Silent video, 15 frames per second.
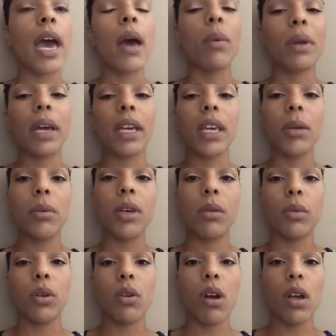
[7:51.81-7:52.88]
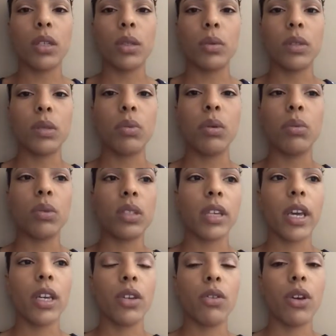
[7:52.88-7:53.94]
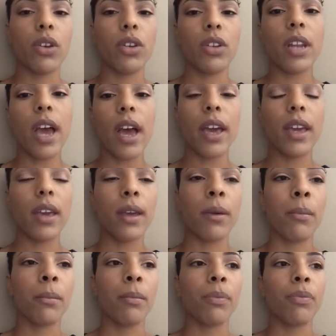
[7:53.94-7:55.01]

And what I kept coming across was people saying, you know, your diet